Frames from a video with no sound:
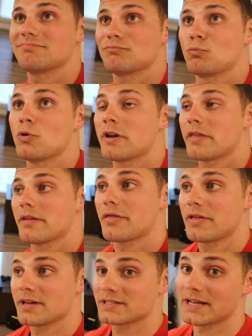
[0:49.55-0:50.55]
one of the
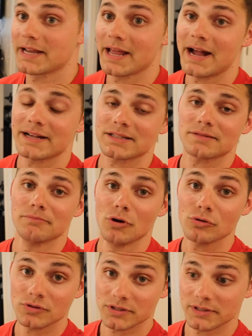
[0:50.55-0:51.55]
things I get asked
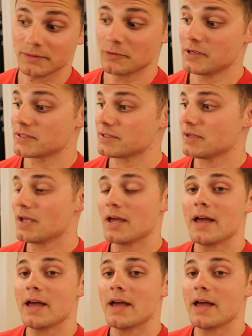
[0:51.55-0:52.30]
most was